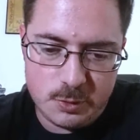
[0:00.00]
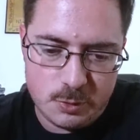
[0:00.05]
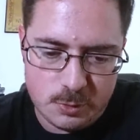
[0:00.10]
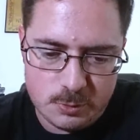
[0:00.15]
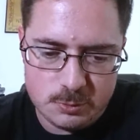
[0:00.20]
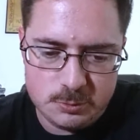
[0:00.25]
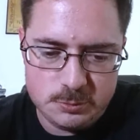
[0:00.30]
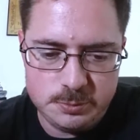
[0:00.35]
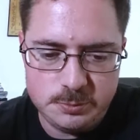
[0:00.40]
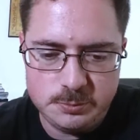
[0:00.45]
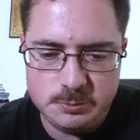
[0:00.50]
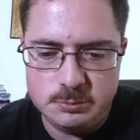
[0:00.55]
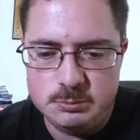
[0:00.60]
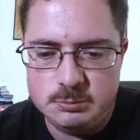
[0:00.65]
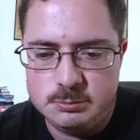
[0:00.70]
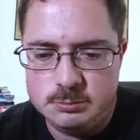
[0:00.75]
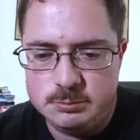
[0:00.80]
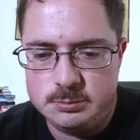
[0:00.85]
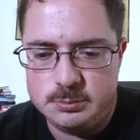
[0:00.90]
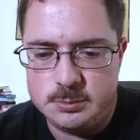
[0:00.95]

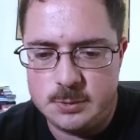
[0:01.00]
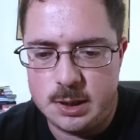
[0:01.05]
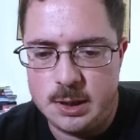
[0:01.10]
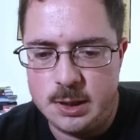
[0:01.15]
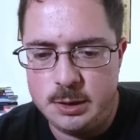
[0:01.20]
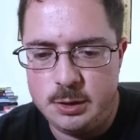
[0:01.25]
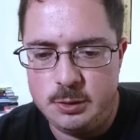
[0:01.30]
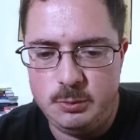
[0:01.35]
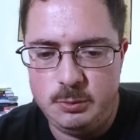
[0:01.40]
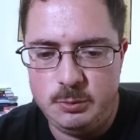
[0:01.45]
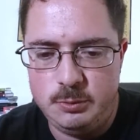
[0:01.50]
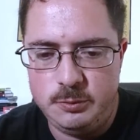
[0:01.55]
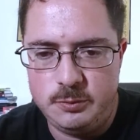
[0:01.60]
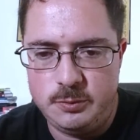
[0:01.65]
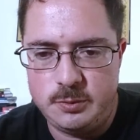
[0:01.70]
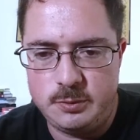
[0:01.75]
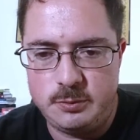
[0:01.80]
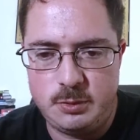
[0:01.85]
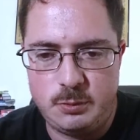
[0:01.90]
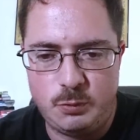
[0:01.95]
so I
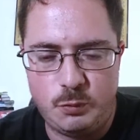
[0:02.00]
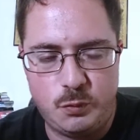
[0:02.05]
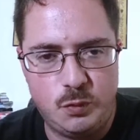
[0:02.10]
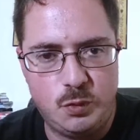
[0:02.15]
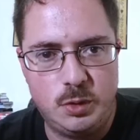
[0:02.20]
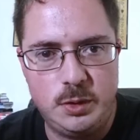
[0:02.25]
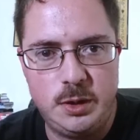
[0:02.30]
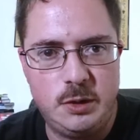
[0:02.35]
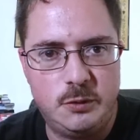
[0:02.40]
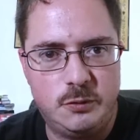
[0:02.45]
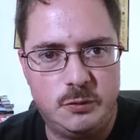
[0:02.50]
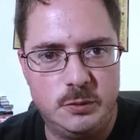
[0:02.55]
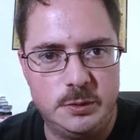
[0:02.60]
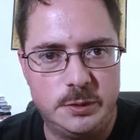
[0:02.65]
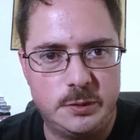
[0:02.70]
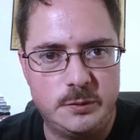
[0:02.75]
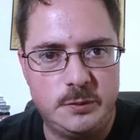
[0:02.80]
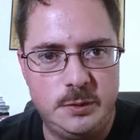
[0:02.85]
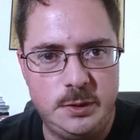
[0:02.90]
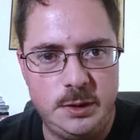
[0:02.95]
used four
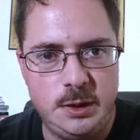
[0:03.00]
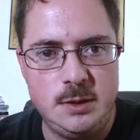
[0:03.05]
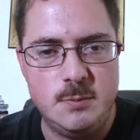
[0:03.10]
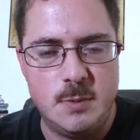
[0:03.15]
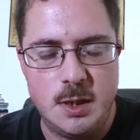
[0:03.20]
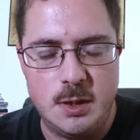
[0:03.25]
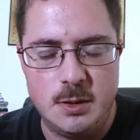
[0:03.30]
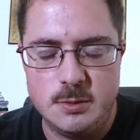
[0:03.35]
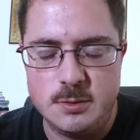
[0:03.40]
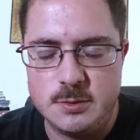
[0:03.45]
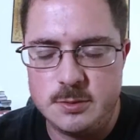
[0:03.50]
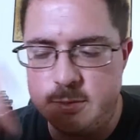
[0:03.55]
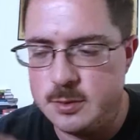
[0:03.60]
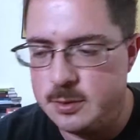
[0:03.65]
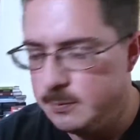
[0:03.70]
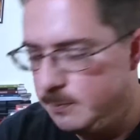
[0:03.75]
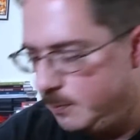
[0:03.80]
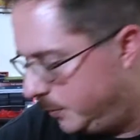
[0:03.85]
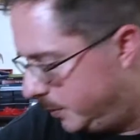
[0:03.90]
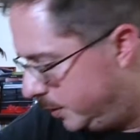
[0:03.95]
different
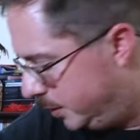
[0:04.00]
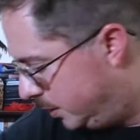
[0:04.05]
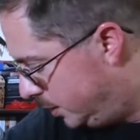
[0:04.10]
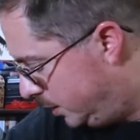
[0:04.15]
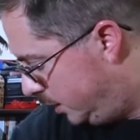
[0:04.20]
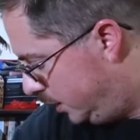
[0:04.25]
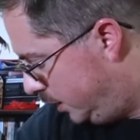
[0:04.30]
emails,